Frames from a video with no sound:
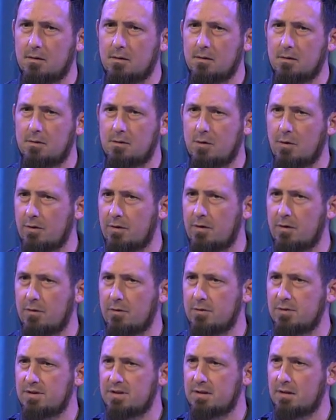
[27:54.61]
took
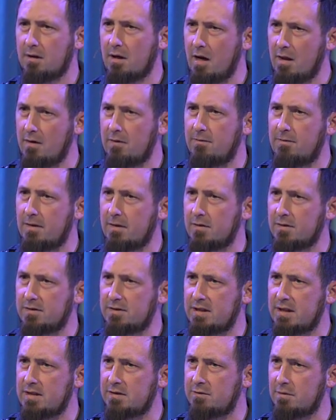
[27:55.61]
those other
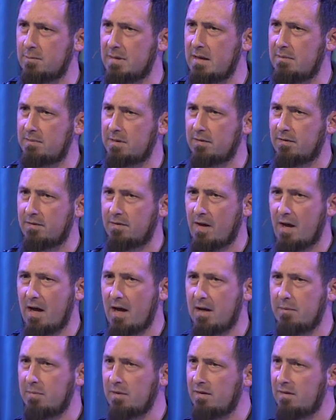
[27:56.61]
Philistines from hip to
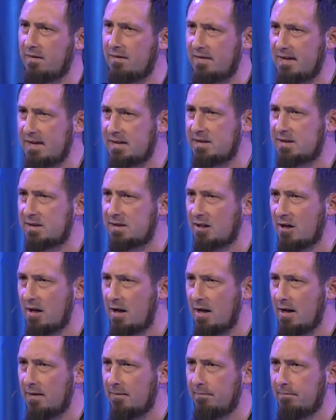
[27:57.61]
thigh. But this
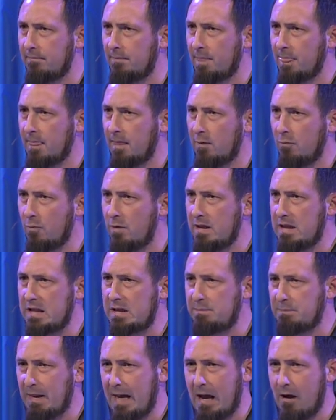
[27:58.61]
time, when
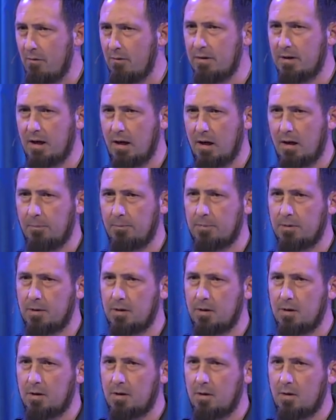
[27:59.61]
he's bound
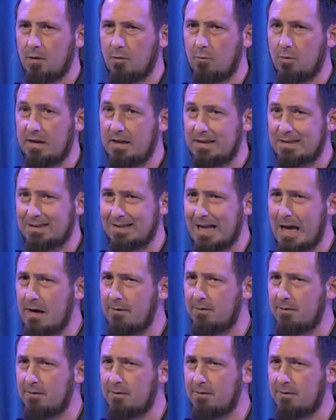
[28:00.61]
up, when his life